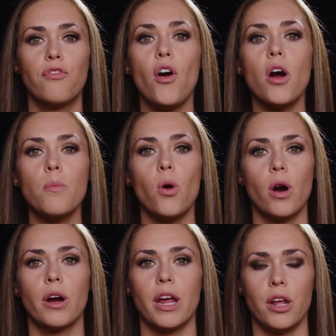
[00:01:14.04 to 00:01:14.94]
Far more
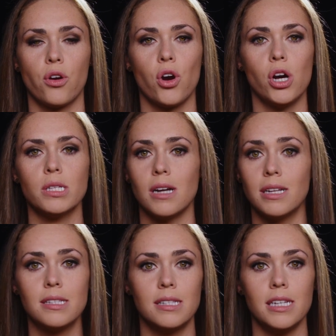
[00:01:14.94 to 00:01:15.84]
are getting across
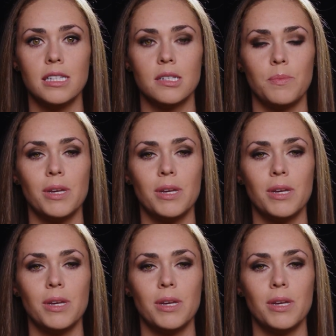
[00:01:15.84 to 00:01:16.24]
unseized